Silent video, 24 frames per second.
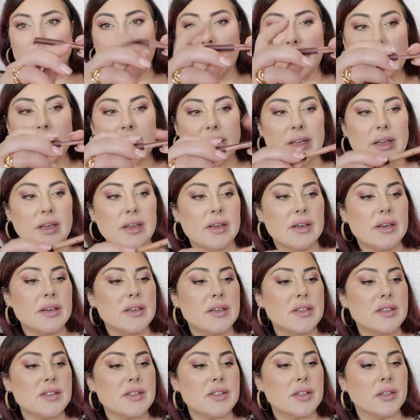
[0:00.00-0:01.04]
it
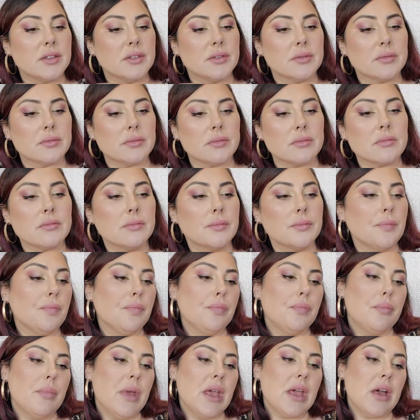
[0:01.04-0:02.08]
is
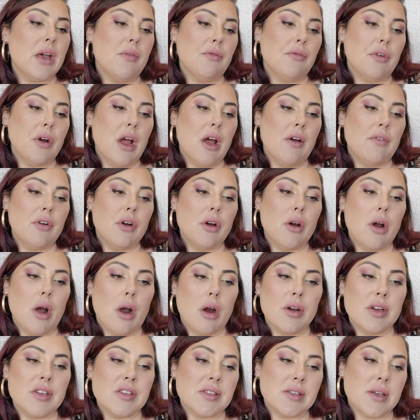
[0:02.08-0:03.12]
Makeup Forever
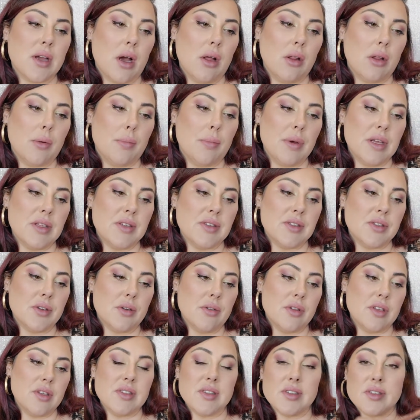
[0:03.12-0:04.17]
Artist Color
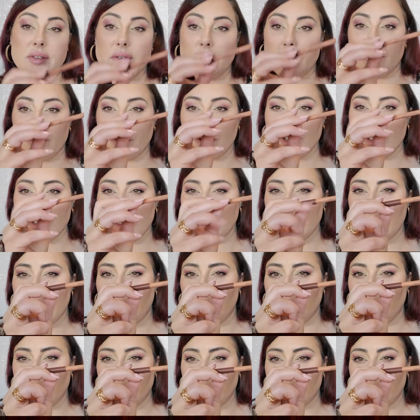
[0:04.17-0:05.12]
Pencil. This is Versatile